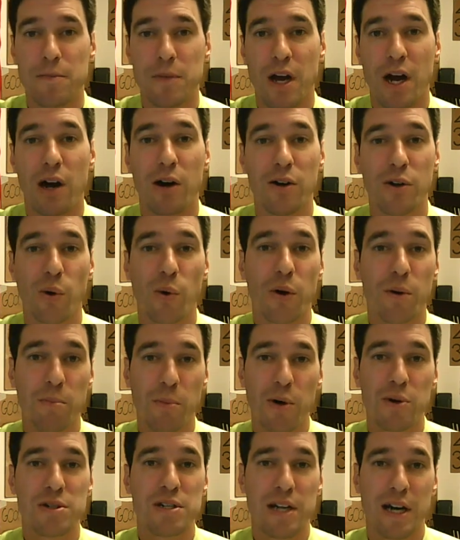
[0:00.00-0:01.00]
Our Lord
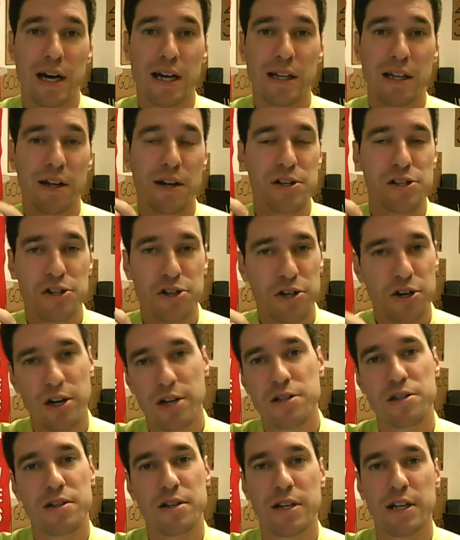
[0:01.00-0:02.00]
Most High, let us
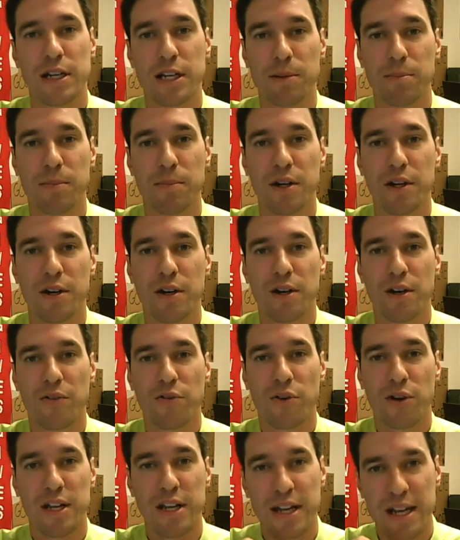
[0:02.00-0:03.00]
trust in Him,
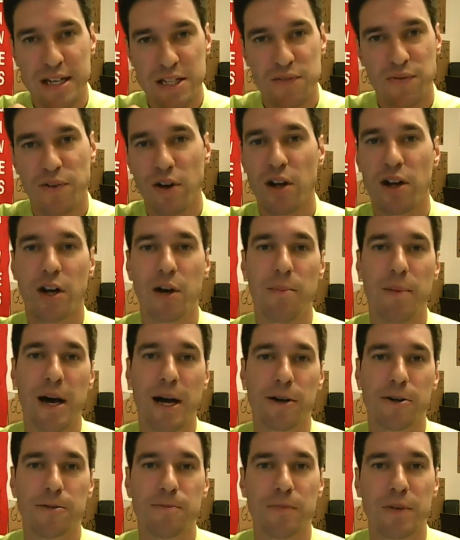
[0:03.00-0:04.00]
for He has fought our
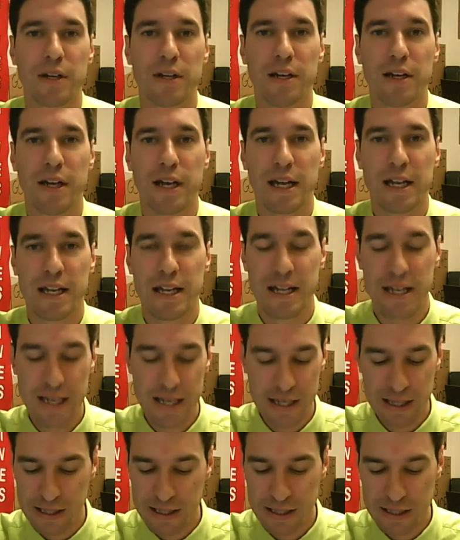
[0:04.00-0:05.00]
battle. And
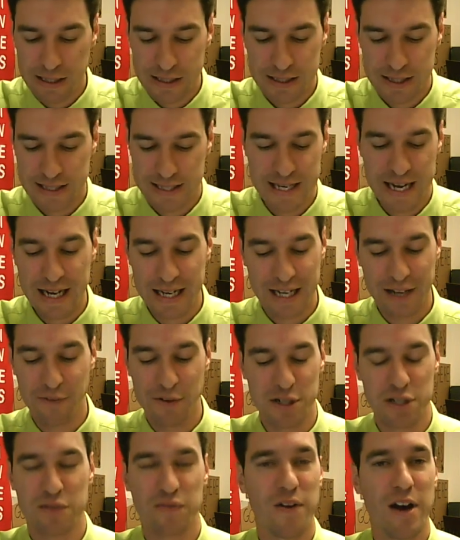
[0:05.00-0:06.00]
He does not give
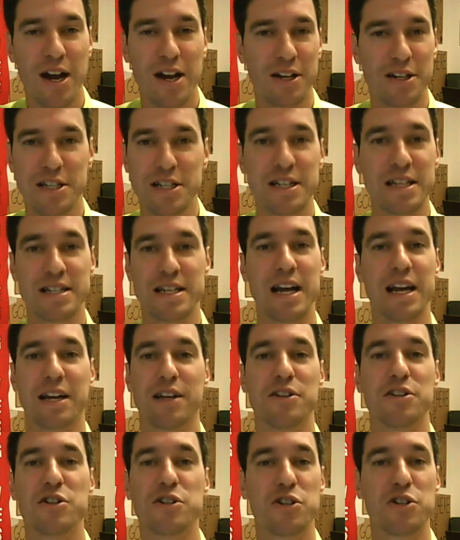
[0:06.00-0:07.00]
us fire, He does not
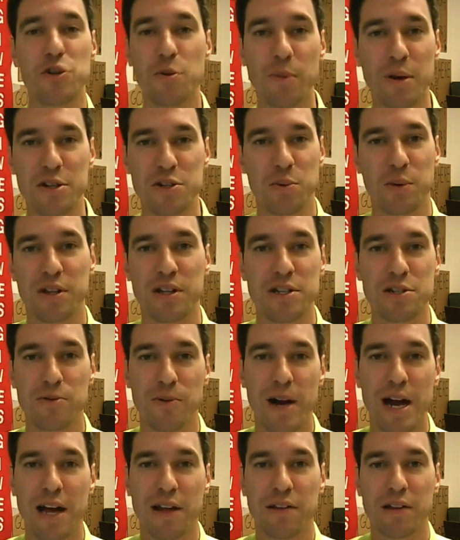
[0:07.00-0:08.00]
consume us with His
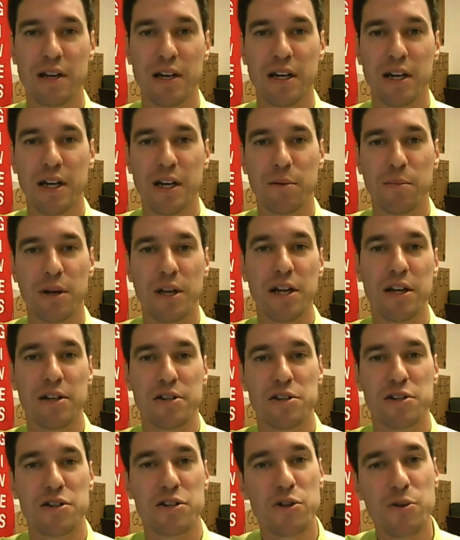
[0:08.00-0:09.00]
wrath, but He
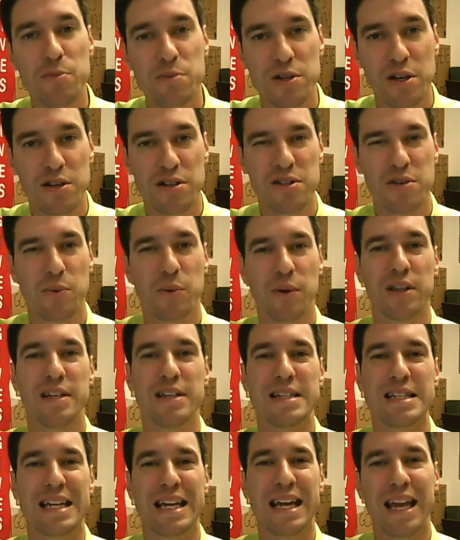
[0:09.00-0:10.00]
consumes us with
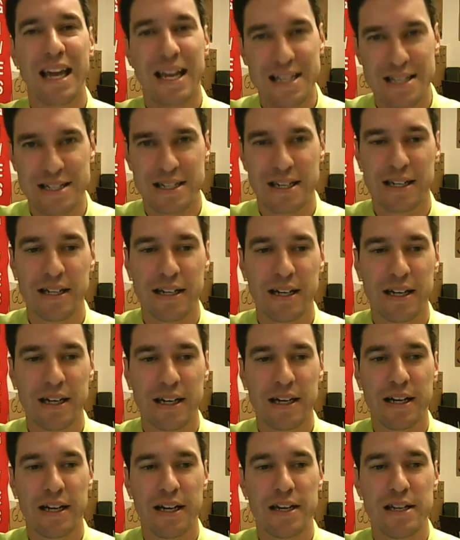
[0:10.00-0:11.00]
His chesed,
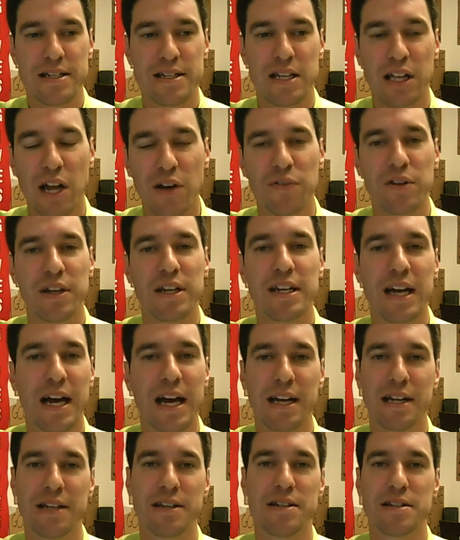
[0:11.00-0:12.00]
His loving
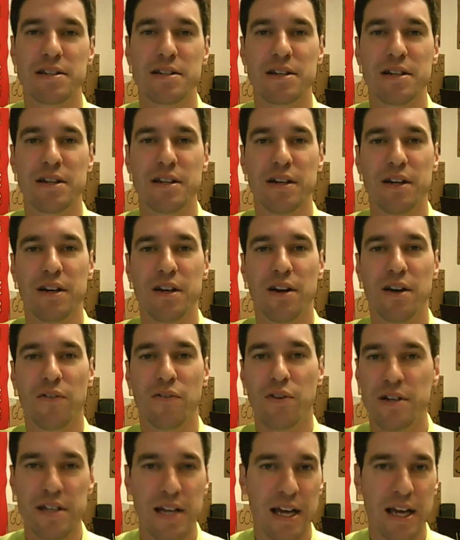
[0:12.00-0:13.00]
kindness
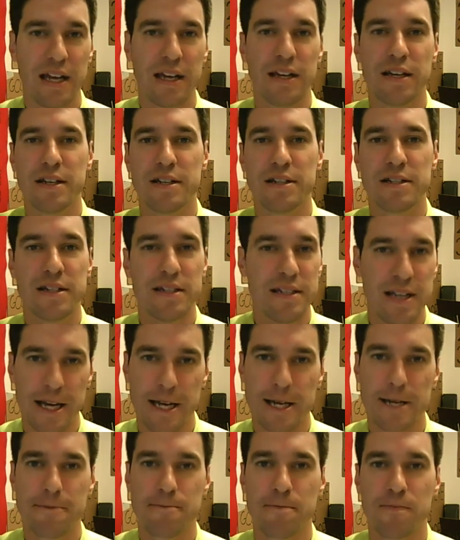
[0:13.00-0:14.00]
for day to
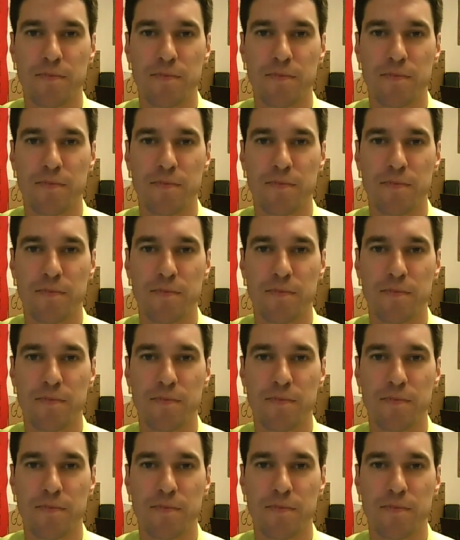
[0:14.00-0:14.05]
day.